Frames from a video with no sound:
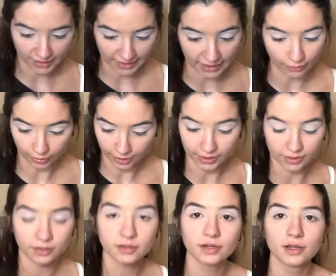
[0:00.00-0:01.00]
And now we're gonna
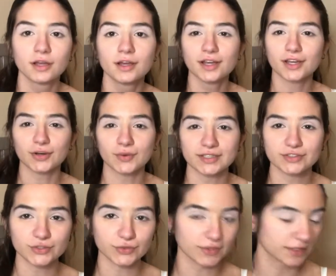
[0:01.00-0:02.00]
go
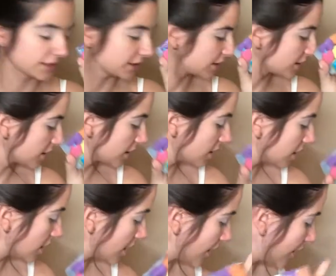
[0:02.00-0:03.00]
into
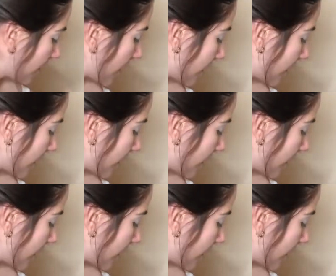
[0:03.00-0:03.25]
the